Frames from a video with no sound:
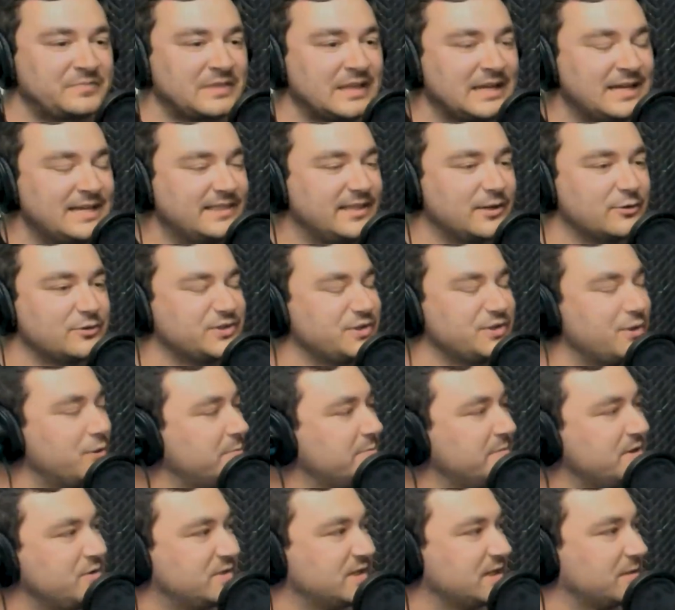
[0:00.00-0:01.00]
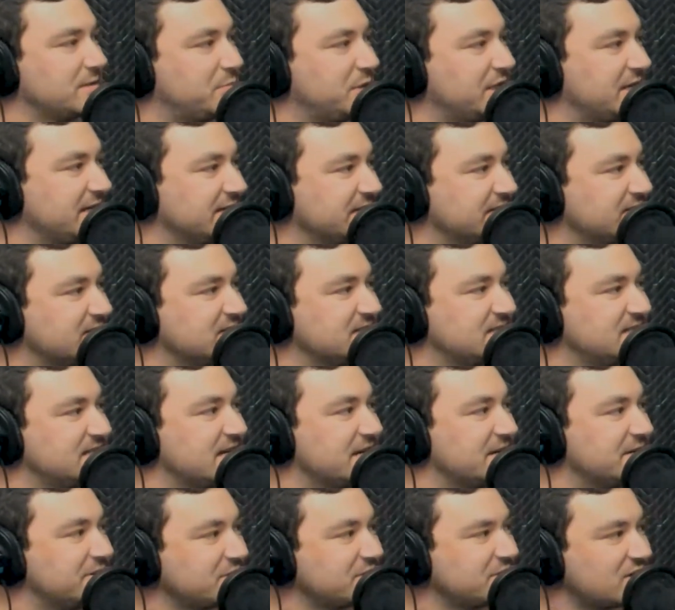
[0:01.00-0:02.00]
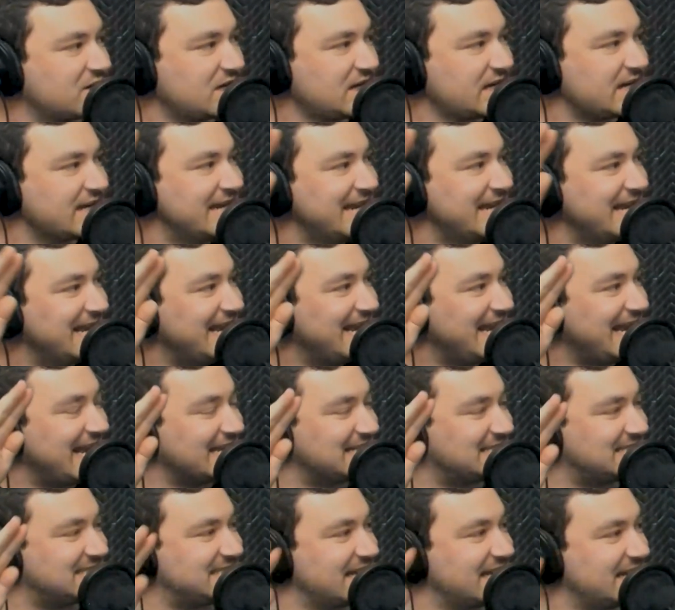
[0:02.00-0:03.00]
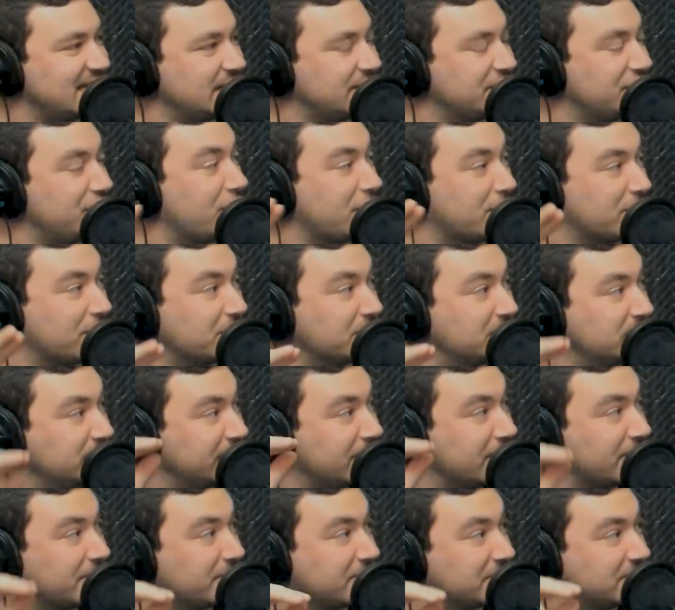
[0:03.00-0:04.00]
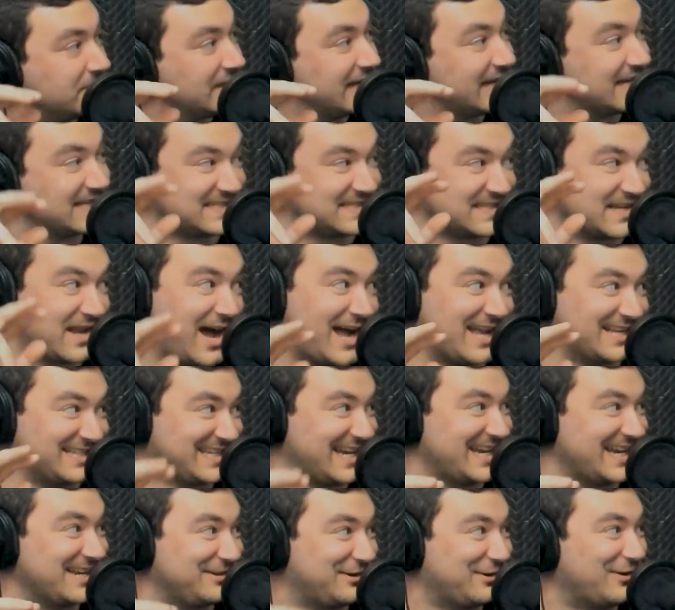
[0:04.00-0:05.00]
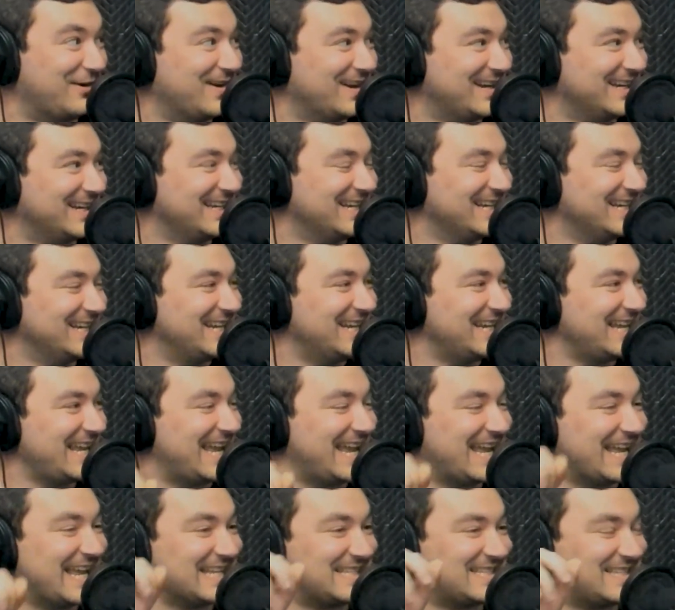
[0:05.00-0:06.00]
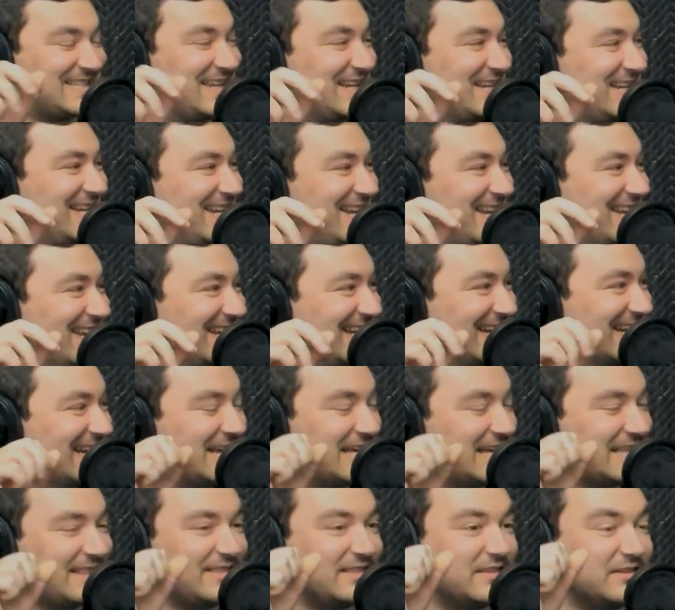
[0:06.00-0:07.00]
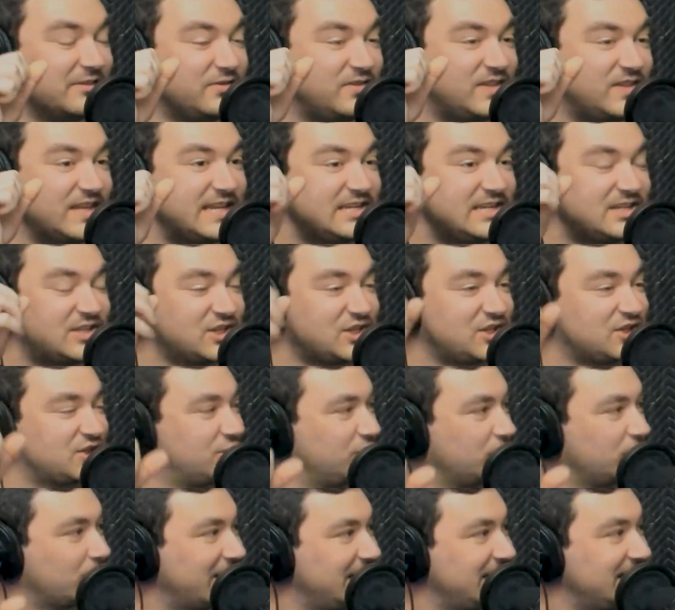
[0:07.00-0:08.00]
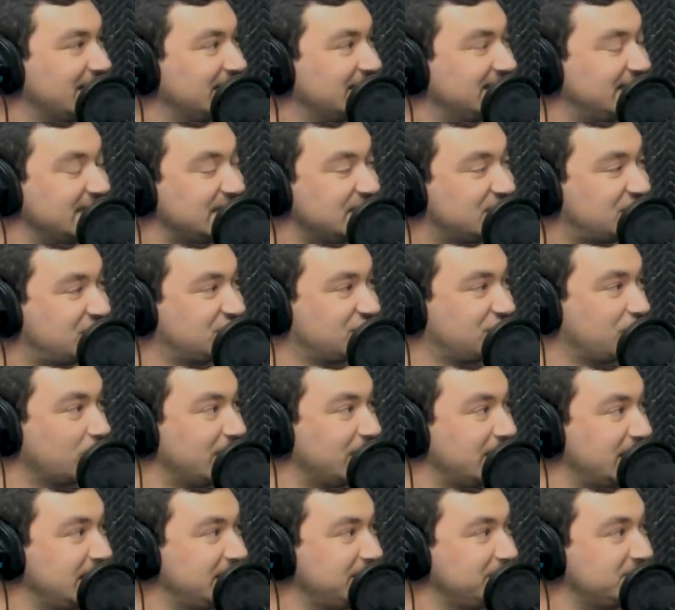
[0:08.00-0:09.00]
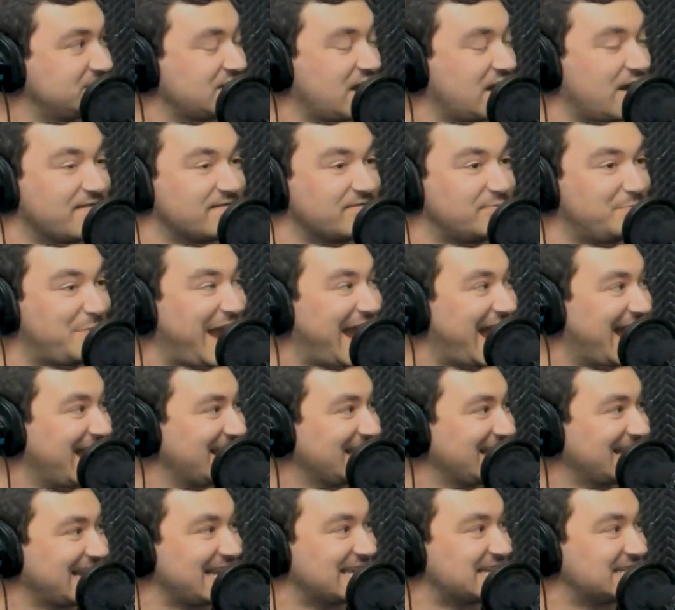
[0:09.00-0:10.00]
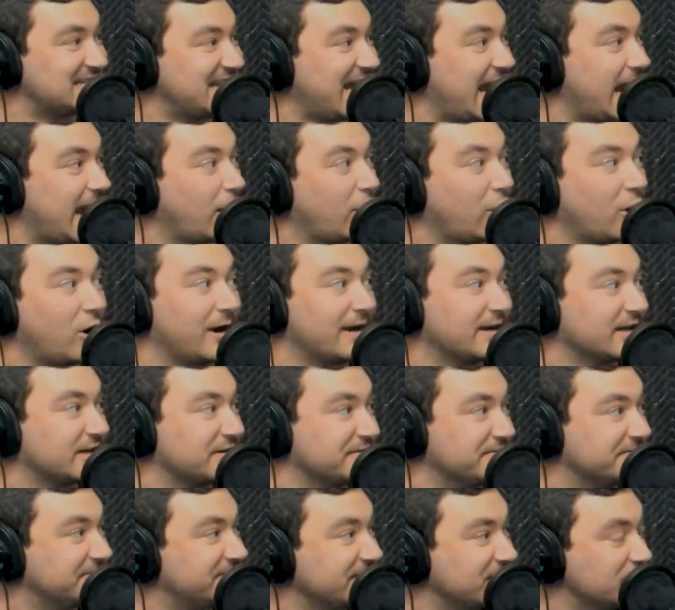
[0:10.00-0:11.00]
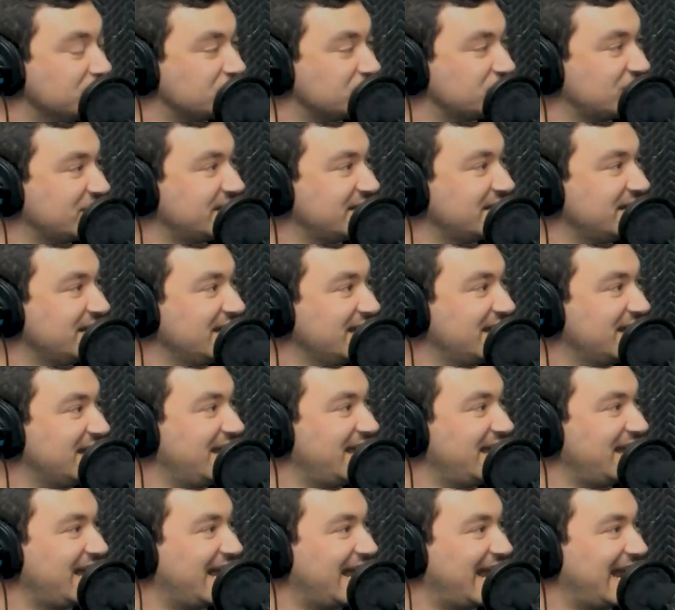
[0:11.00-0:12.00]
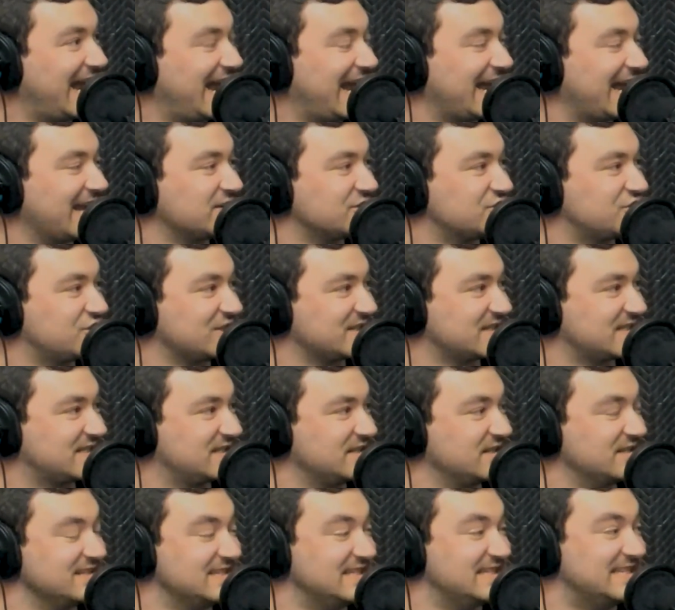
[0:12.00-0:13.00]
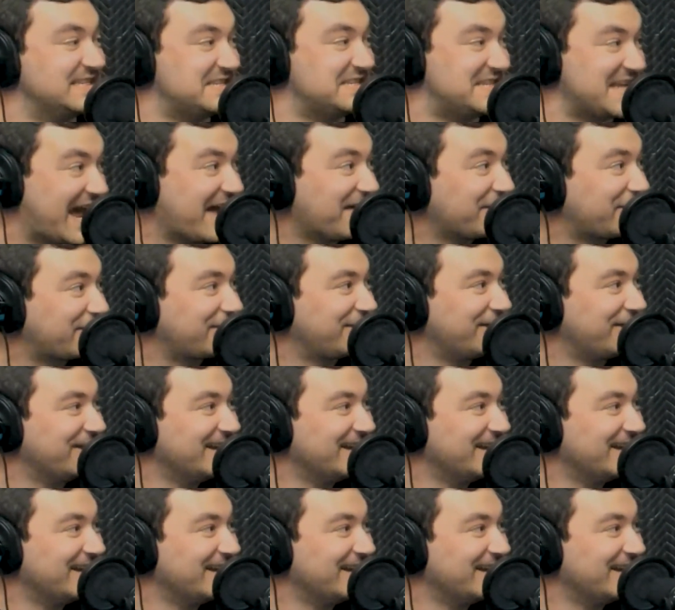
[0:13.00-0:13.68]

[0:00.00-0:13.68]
There's no music playing in the scene. It's dead quiet. It's de- no, no. Well, except for the ex except for the screams of the surgeons and the arms. These screams of panic and terror and confusion and just death